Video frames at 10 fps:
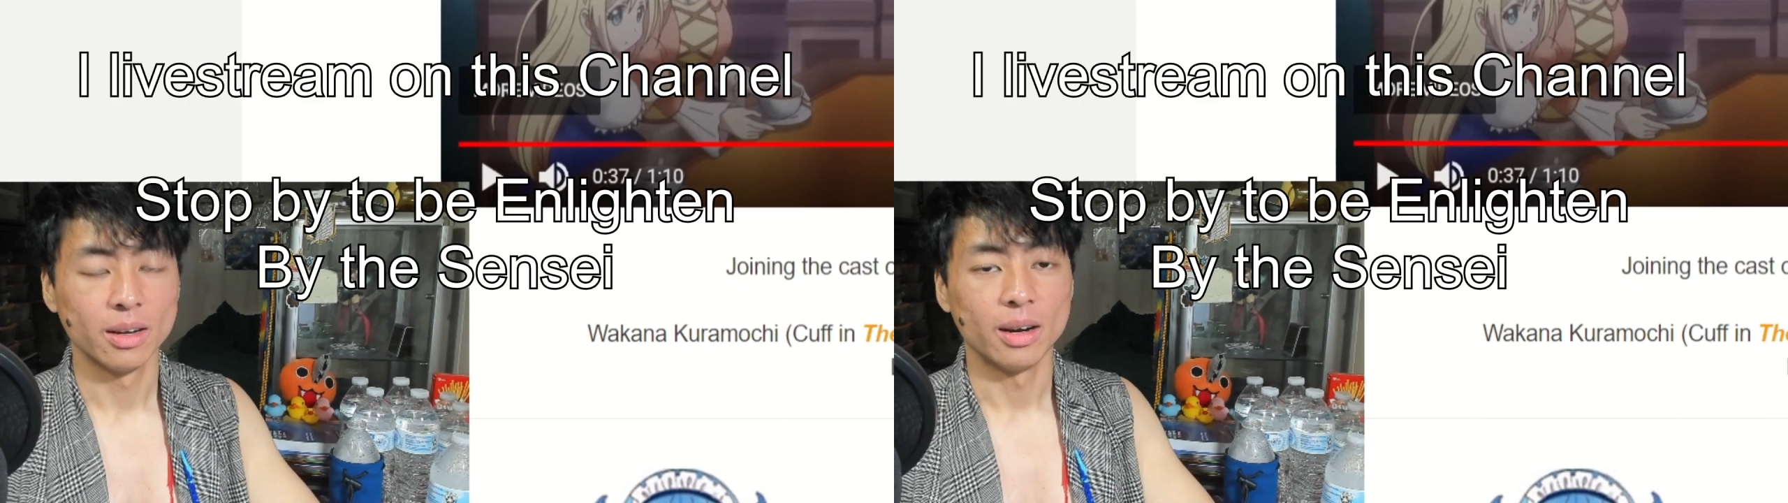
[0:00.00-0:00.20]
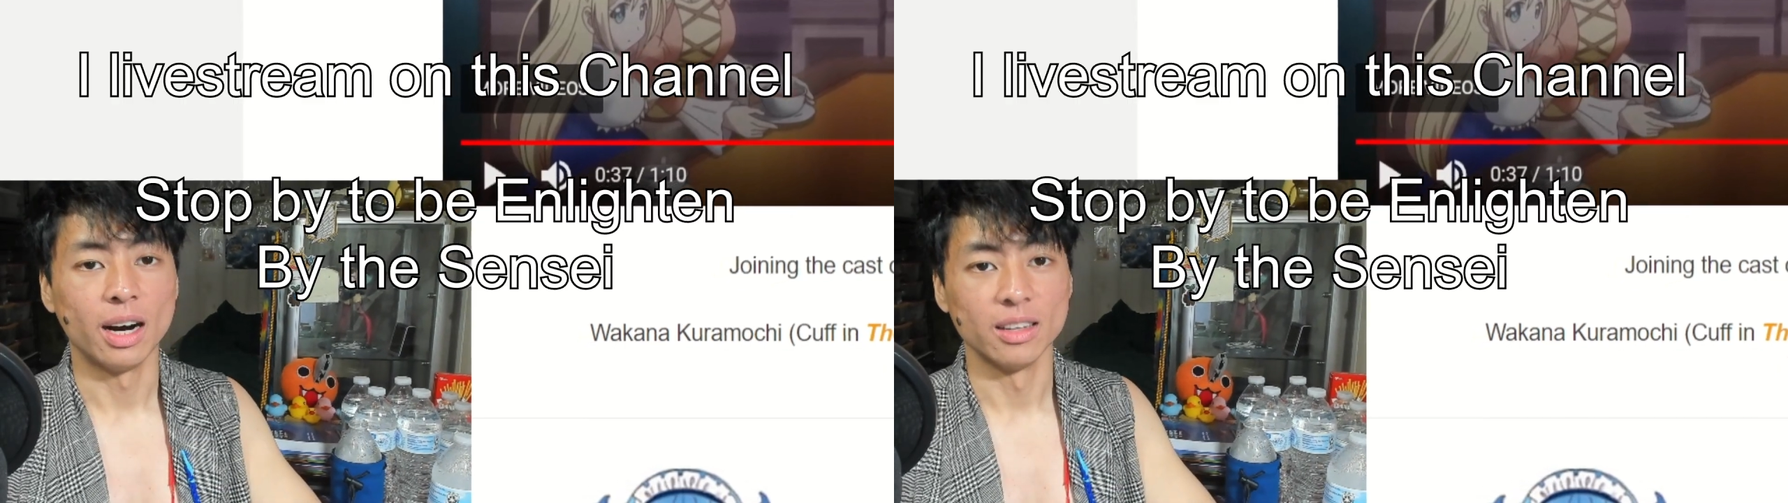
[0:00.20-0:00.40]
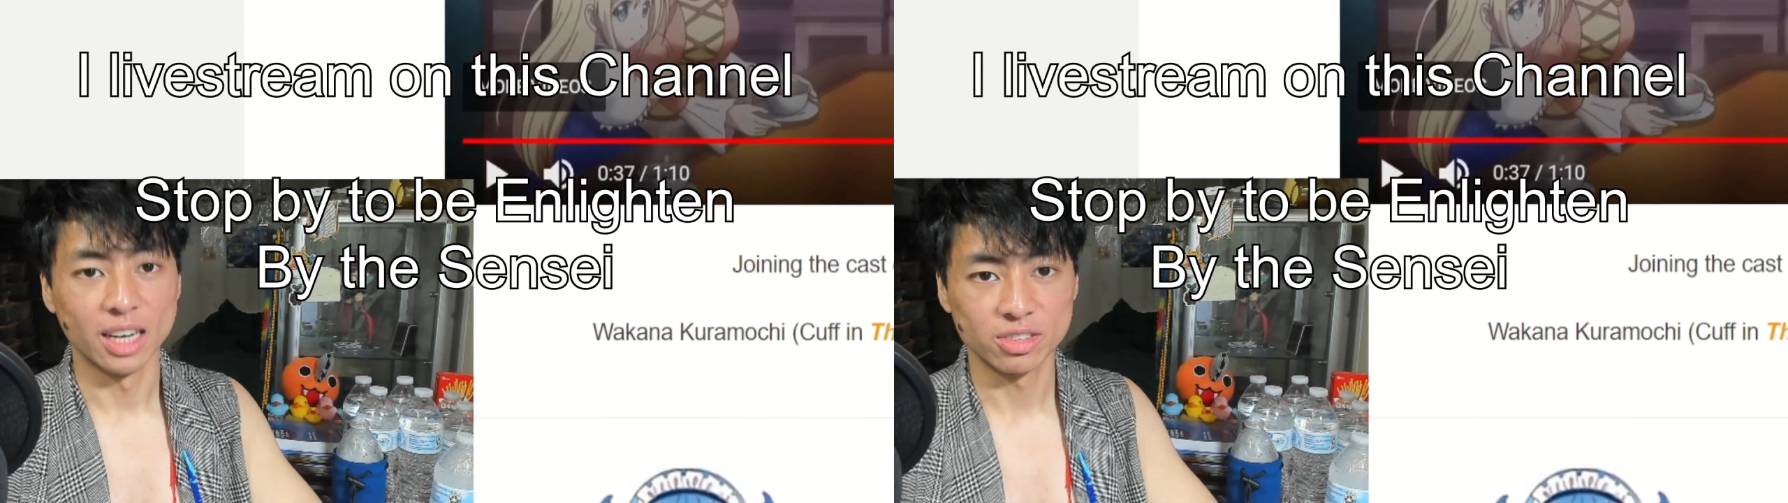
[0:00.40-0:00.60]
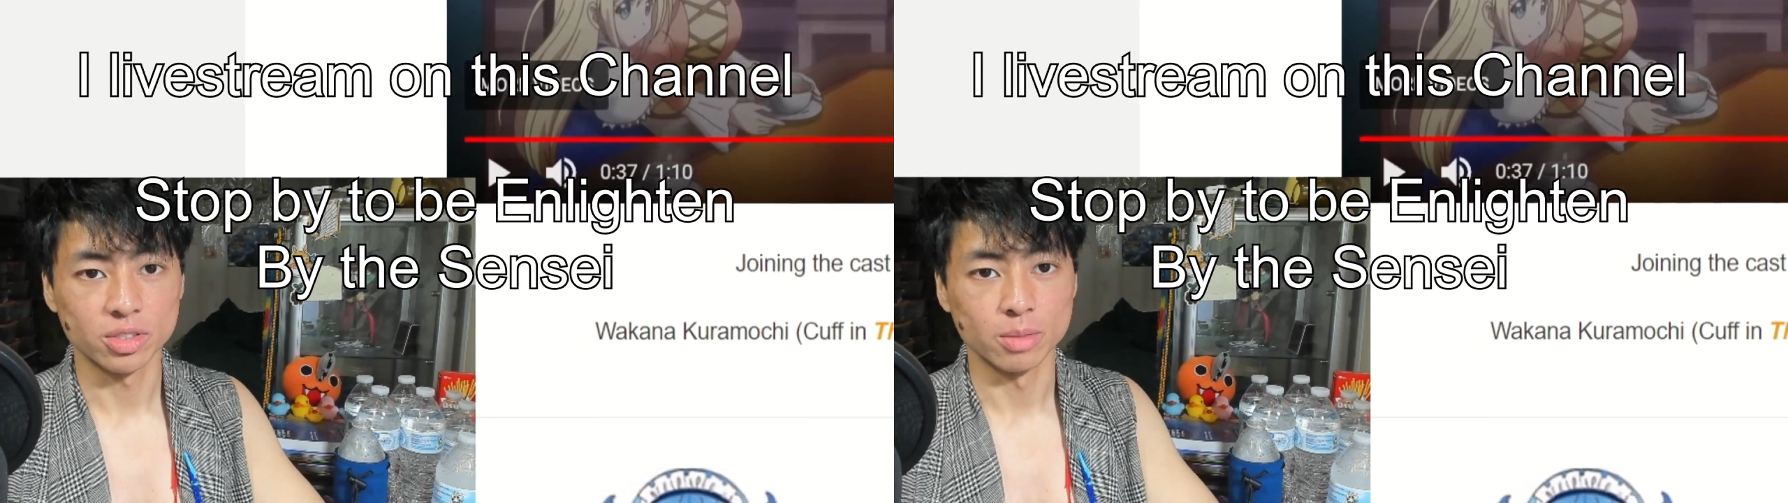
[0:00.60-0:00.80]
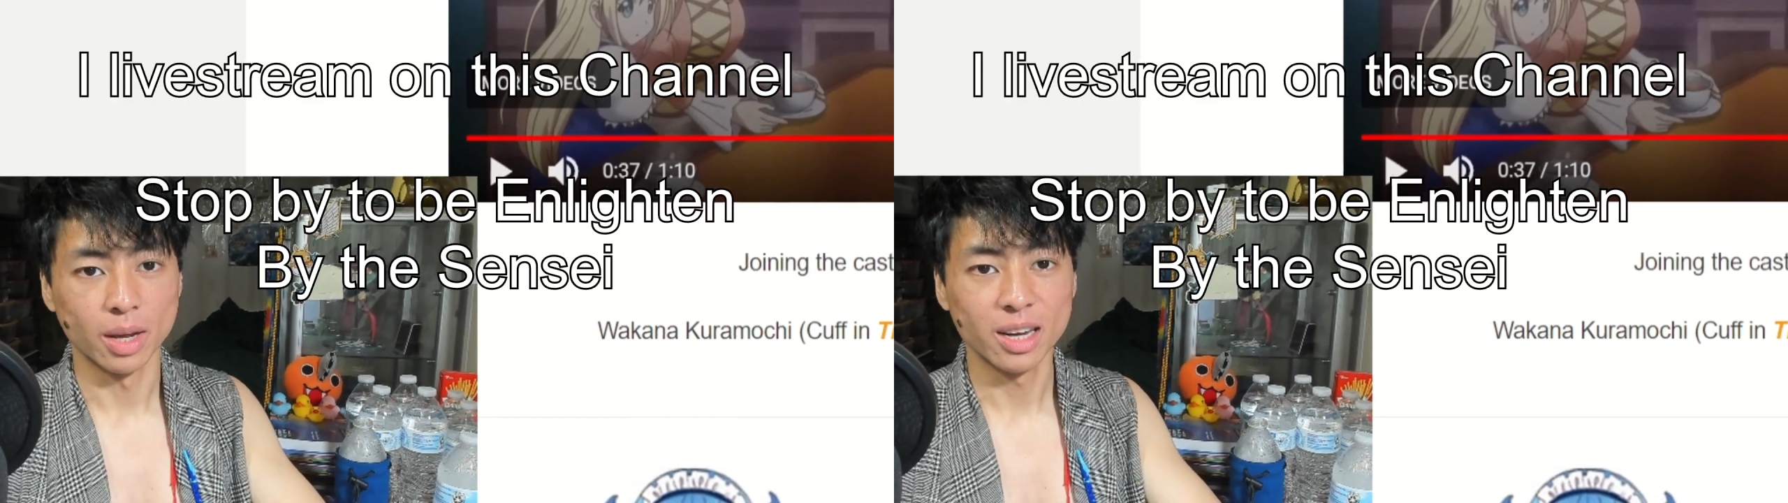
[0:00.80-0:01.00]
I live
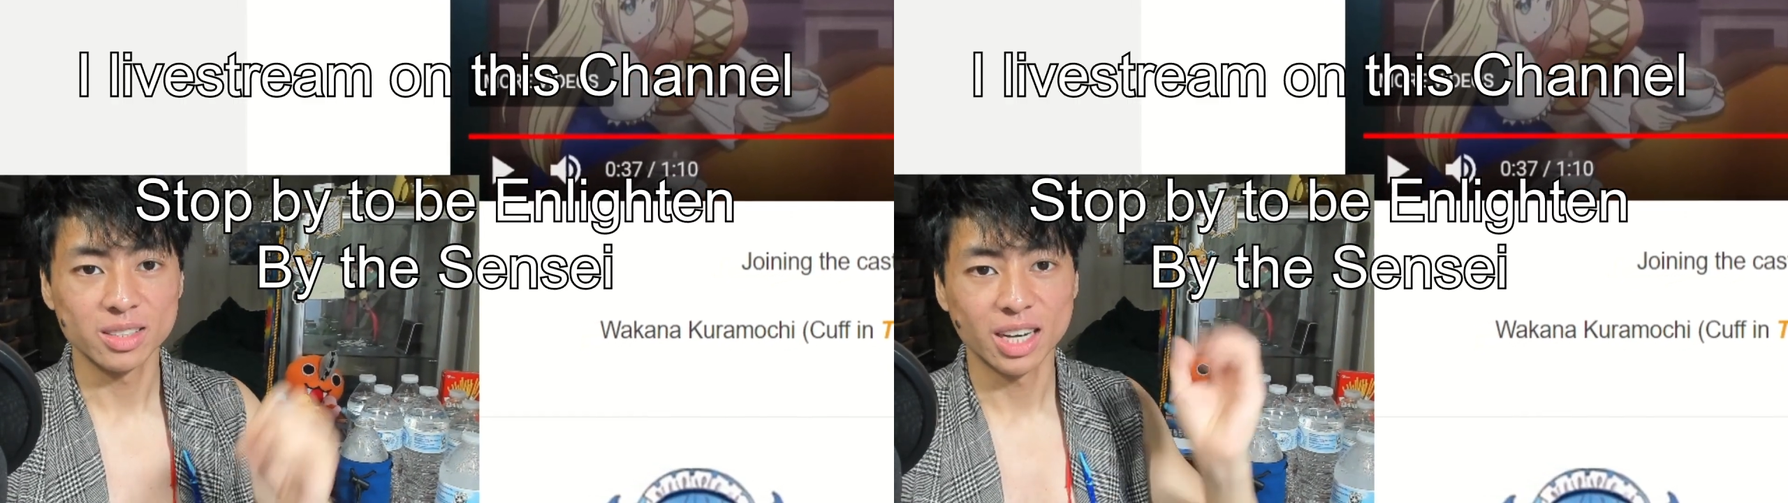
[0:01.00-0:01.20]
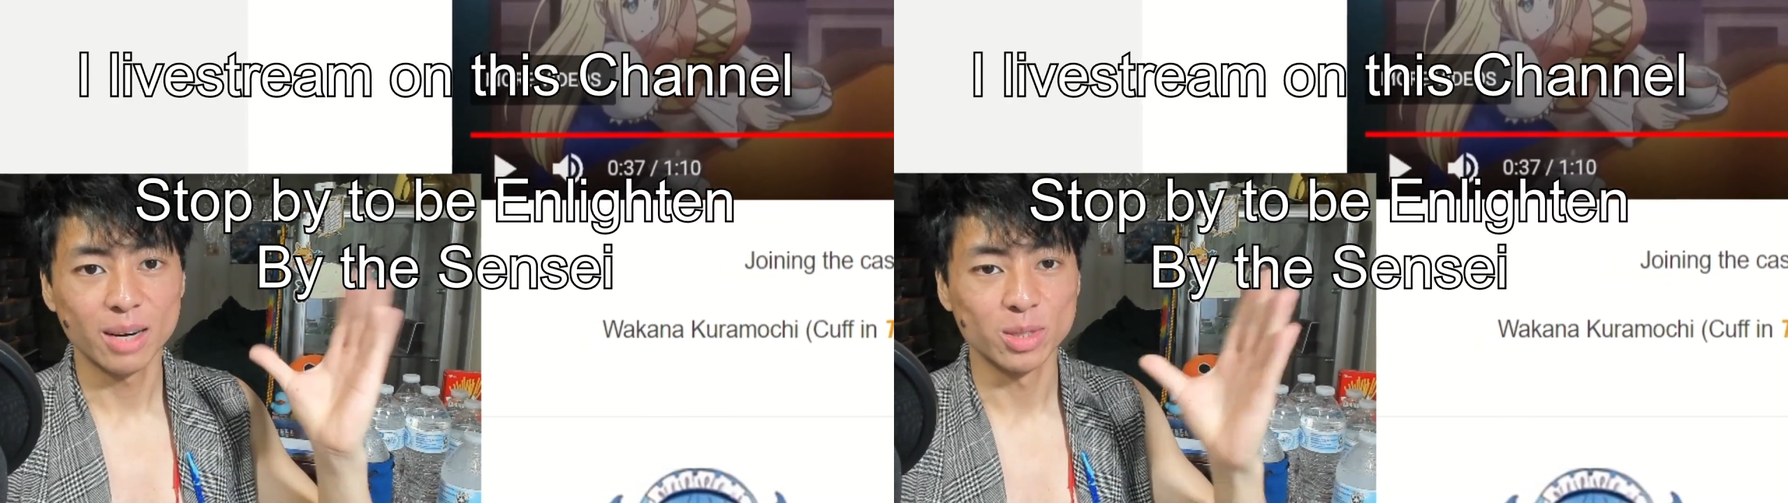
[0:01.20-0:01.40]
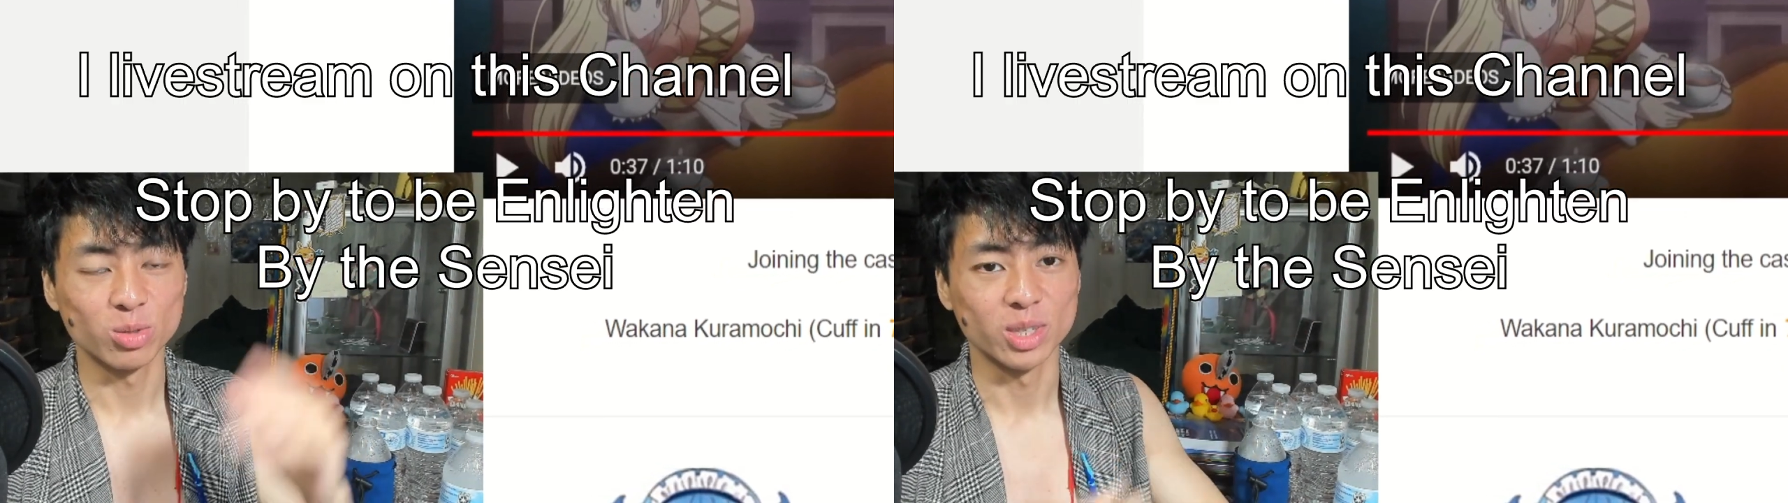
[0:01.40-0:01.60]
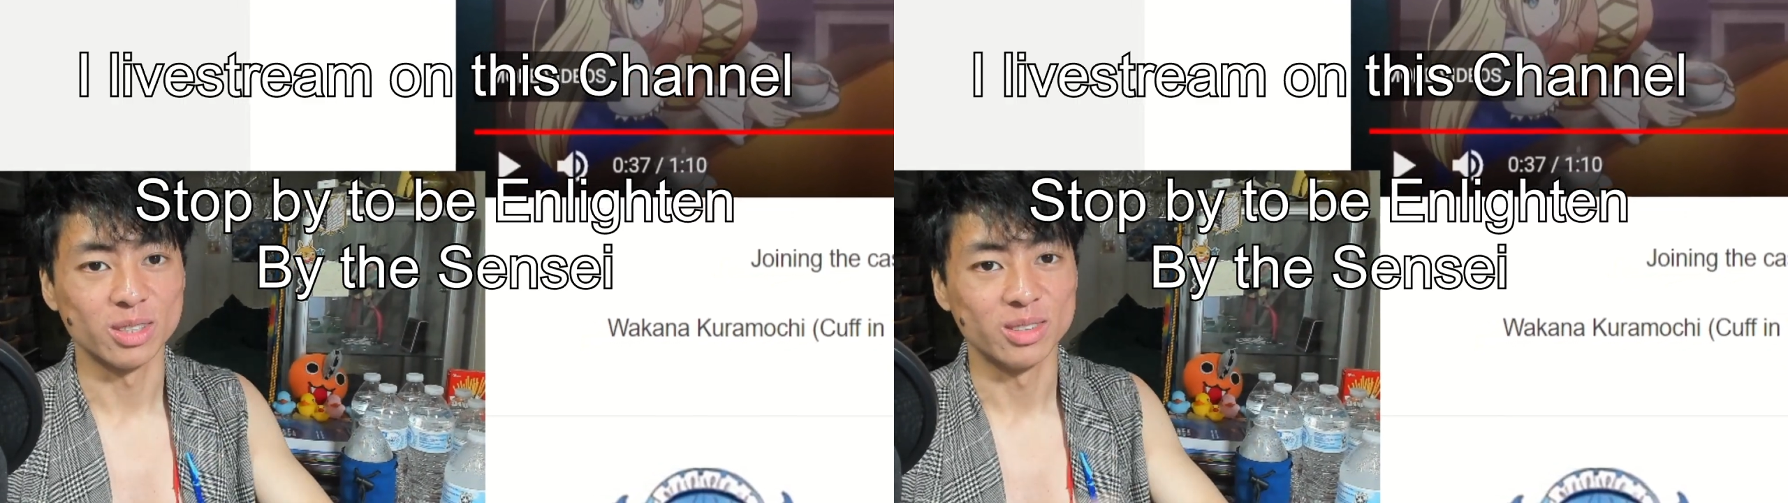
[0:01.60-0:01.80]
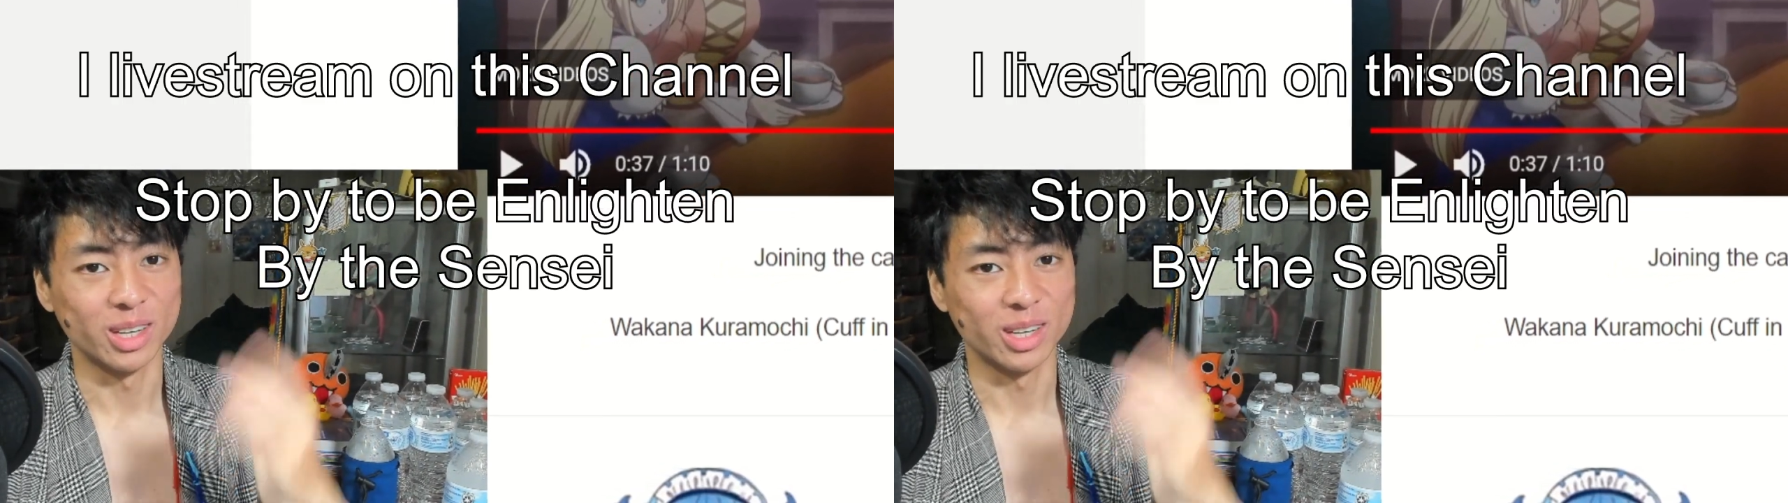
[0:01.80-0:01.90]
stream anytime between